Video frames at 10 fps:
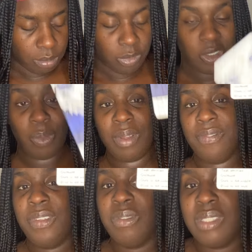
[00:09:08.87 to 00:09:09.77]

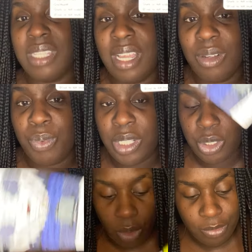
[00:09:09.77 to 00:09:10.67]
Someone feels stuck with the
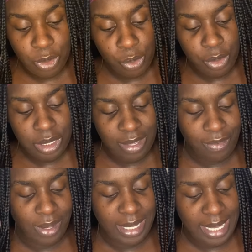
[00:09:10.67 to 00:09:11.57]
Two of Swords. They
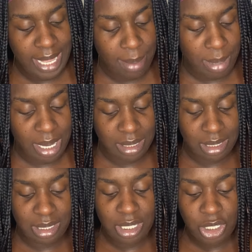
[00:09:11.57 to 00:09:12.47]
feel like they can't make a
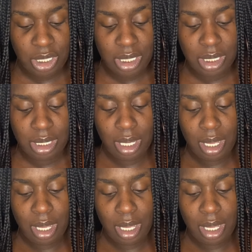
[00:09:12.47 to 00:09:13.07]
decision.